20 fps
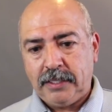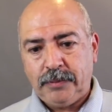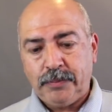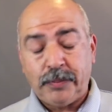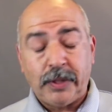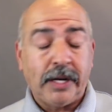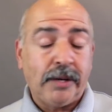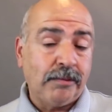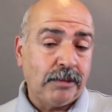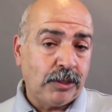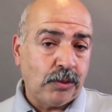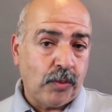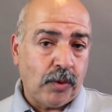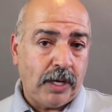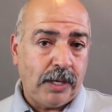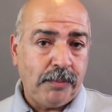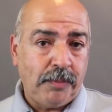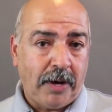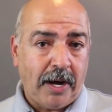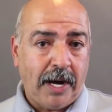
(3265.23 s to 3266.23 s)
but it was
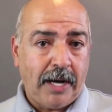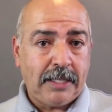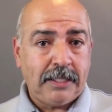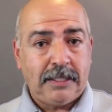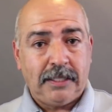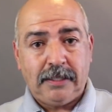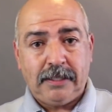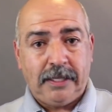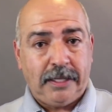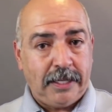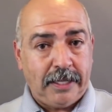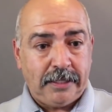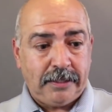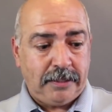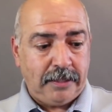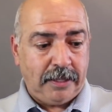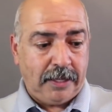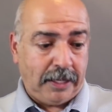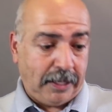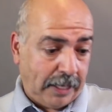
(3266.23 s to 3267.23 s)
one box,
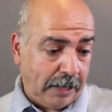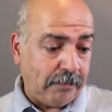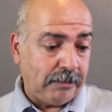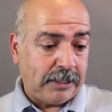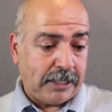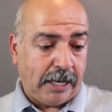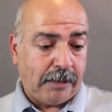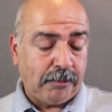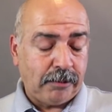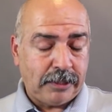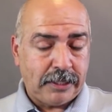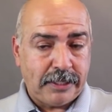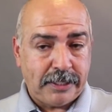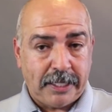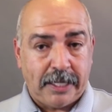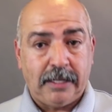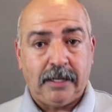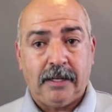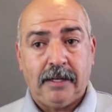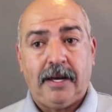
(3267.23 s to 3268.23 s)
and he was able to
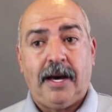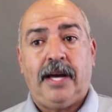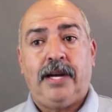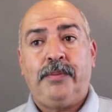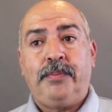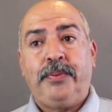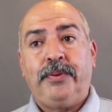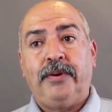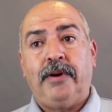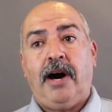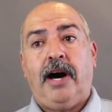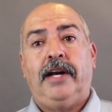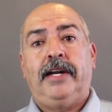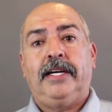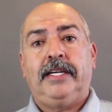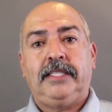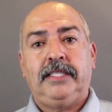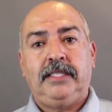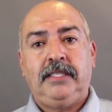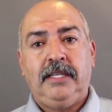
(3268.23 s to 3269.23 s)
send a lot of
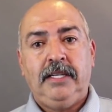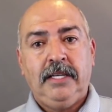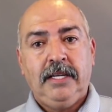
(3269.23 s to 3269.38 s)
products